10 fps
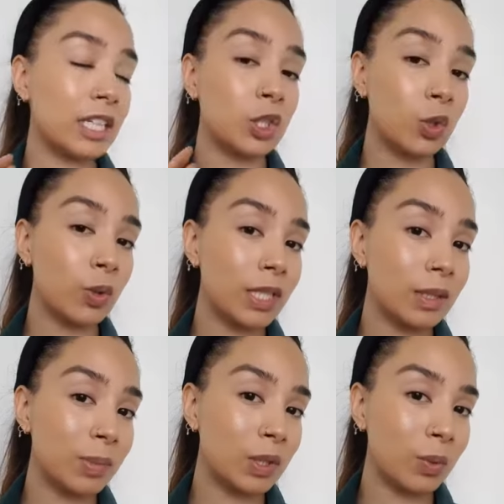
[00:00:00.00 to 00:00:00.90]
a choice
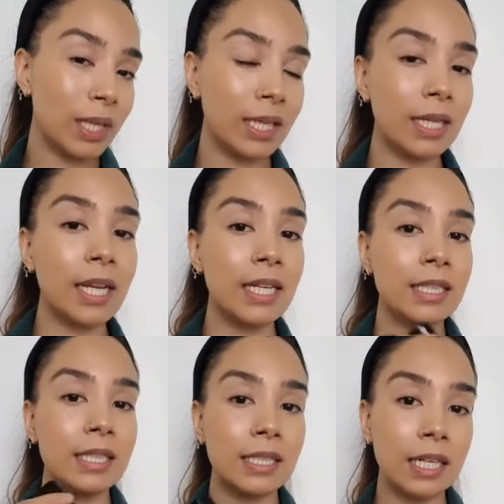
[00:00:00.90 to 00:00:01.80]
between
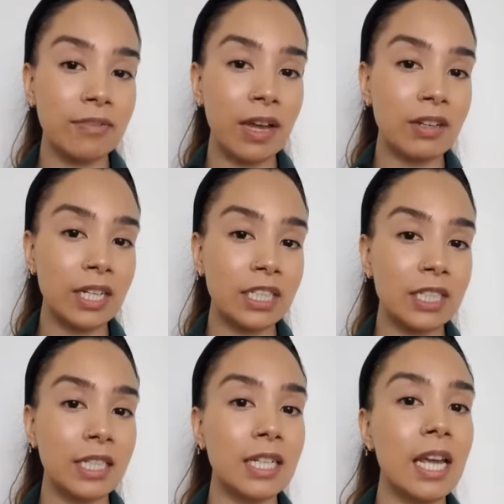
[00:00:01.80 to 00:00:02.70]
stick
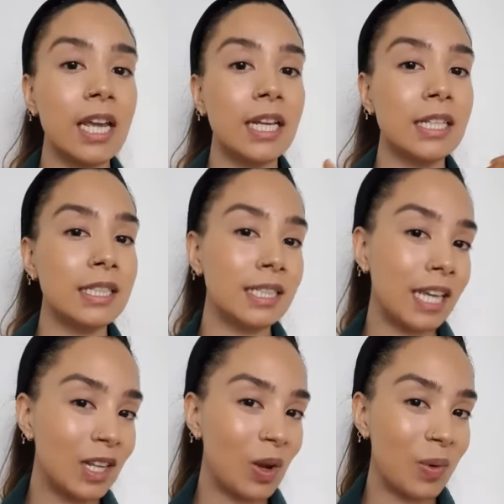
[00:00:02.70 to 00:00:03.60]
foundation,
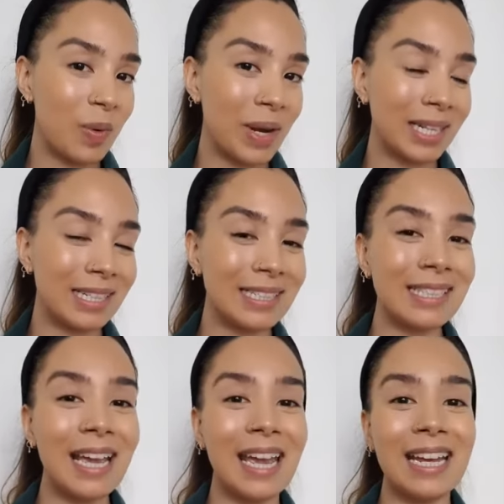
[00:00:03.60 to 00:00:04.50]
skin Longwear Weightless,
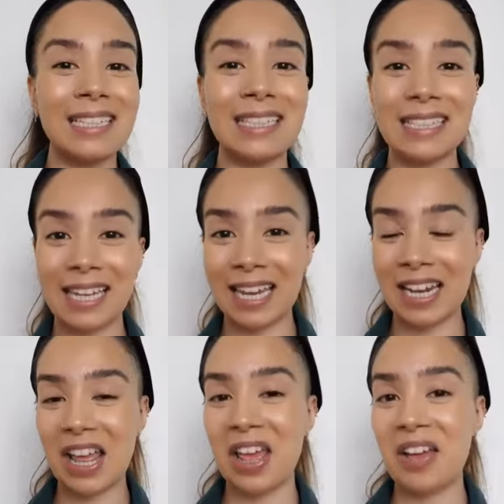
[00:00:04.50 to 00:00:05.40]
and
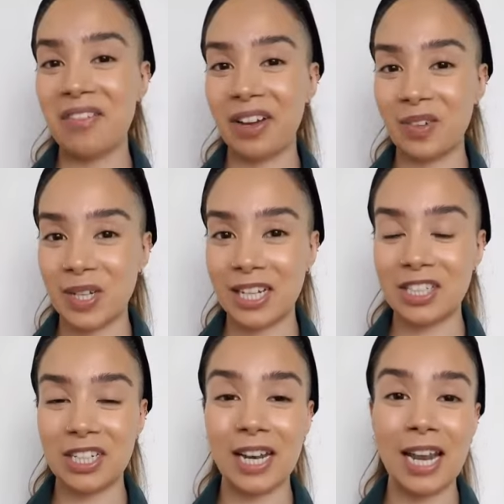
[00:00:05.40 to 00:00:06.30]
skin
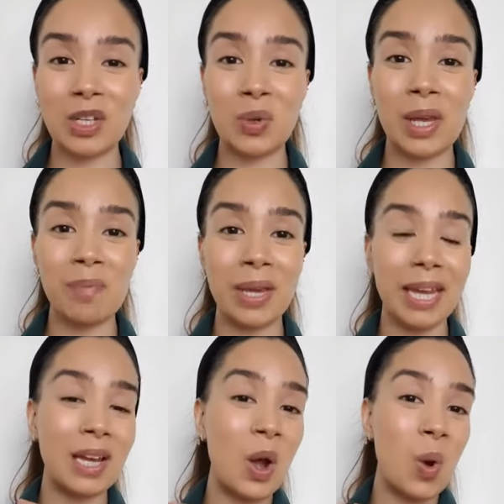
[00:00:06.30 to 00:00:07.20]
foundation, and you can
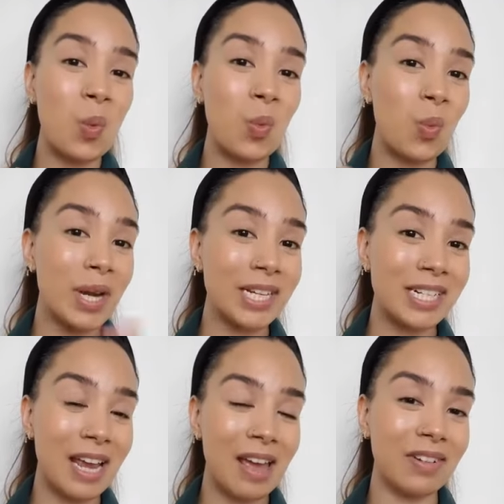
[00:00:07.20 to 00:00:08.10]
pick
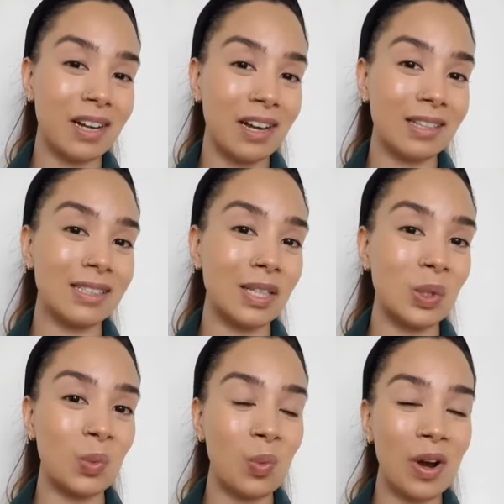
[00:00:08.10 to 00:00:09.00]
whichever colors
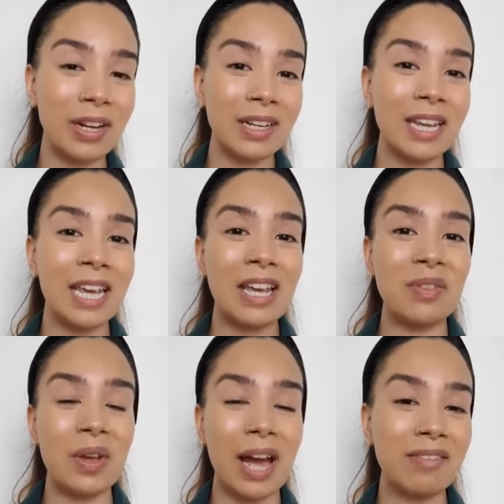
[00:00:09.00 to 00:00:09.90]
you want. If
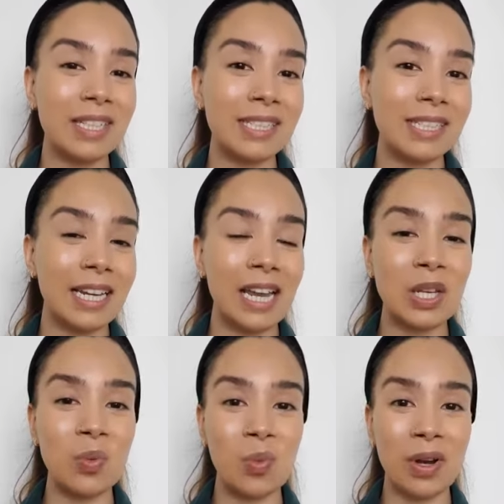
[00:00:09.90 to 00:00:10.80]
you have the stick
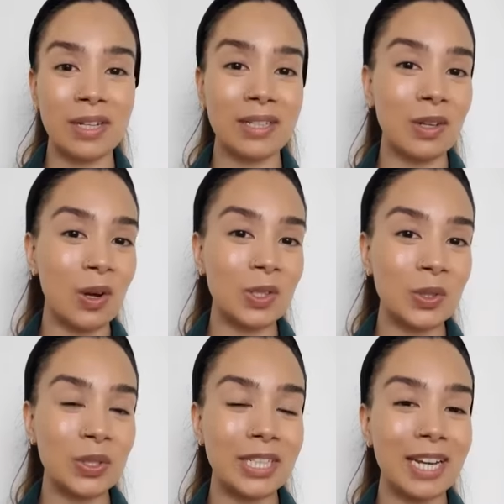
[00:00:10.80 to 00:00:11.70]
and you want the
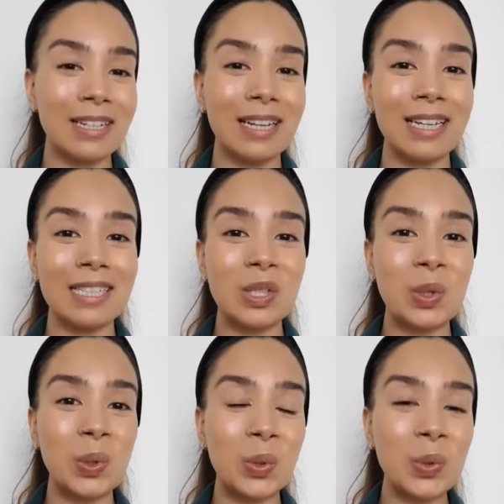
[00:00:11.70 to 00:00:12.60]
contour shade, it is
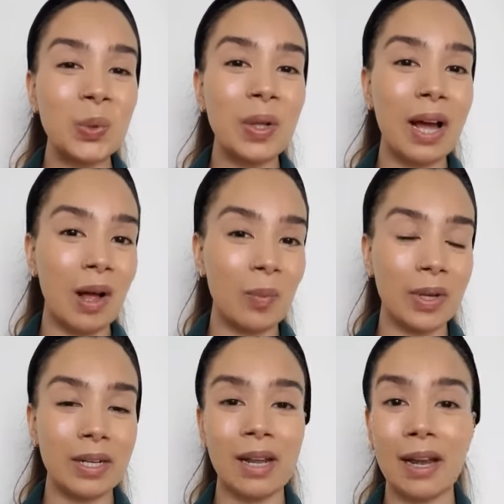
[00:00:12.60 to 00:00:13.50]
Cool
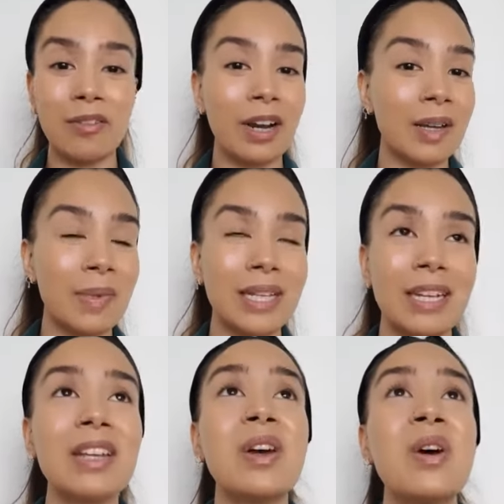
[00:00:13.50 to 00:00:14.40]
Almond. I recommend it